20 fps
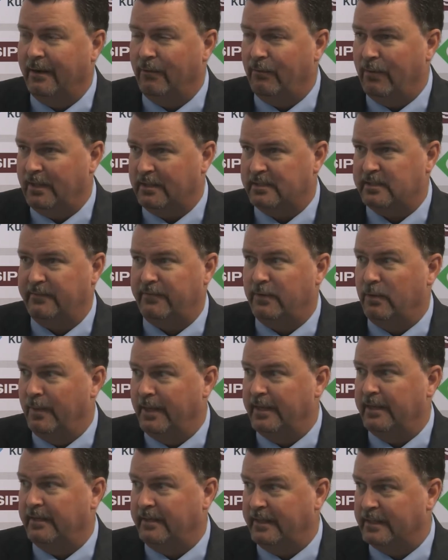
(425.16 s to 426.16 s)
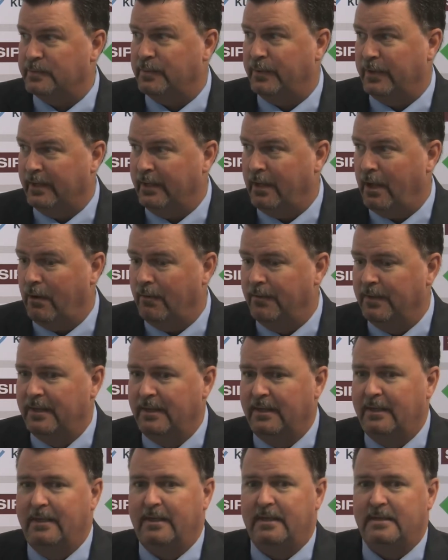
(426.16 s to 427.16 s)
a relative humidity that's pretty low.
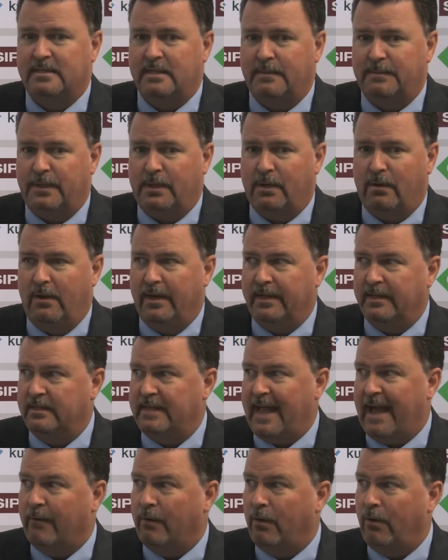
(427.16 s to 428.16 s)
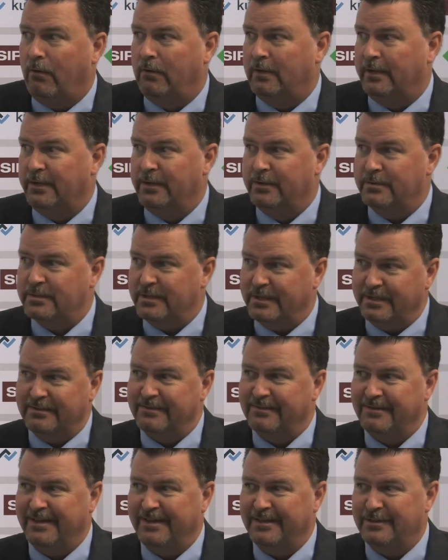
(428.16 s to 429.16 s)
Something going downhole in Houston
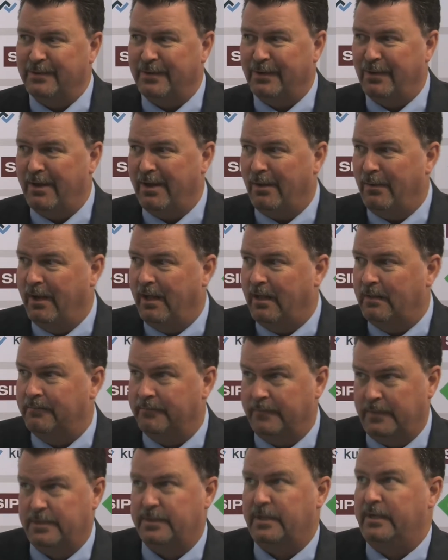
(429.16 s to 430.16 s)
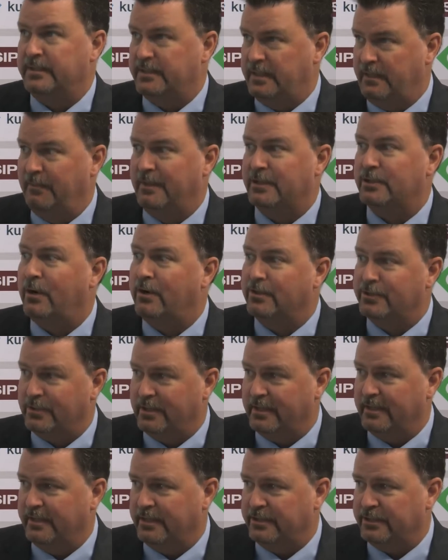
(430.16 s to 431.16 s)
into an oil well is going to see much harsher
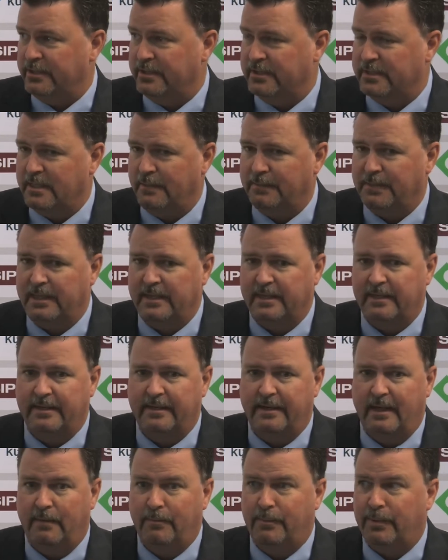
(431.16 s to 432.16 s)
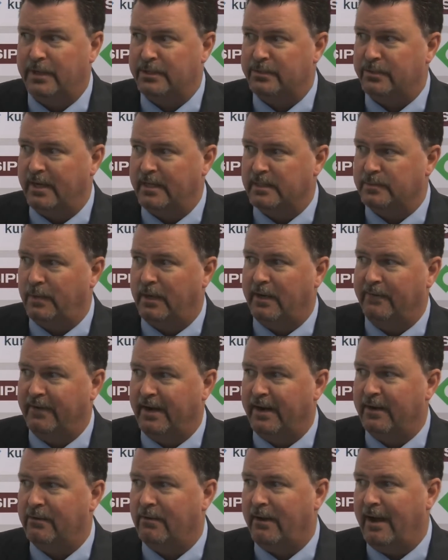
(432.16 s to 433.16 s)
conditions. Something in an unpressurized part of an
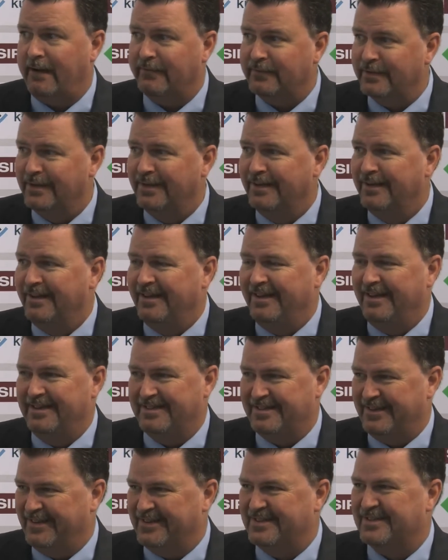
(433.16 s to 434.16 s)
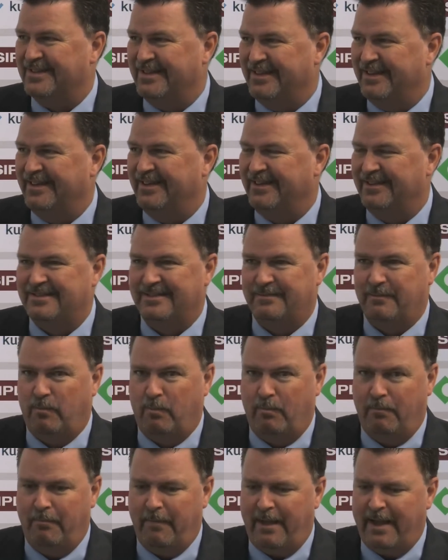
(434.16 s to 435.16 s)
aircraft is going to see
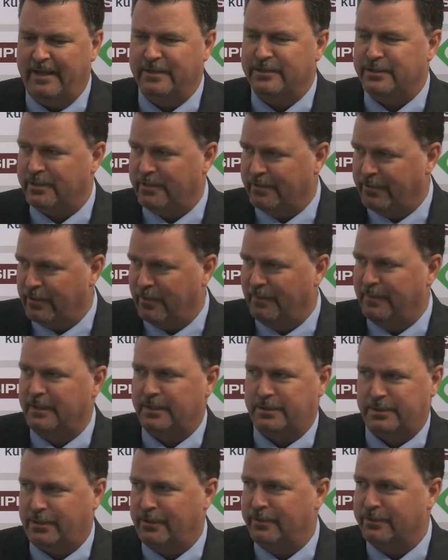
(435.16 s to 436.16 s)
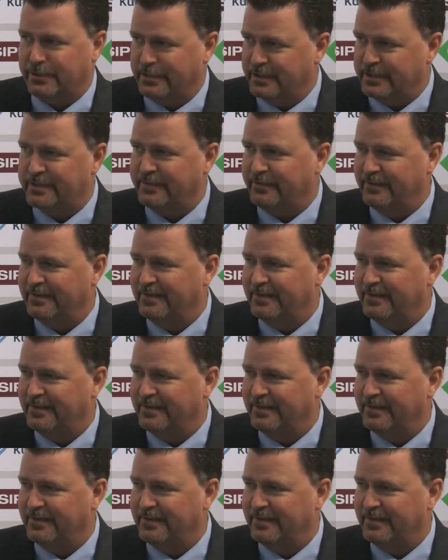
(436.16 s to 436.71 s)
major thermal excursions.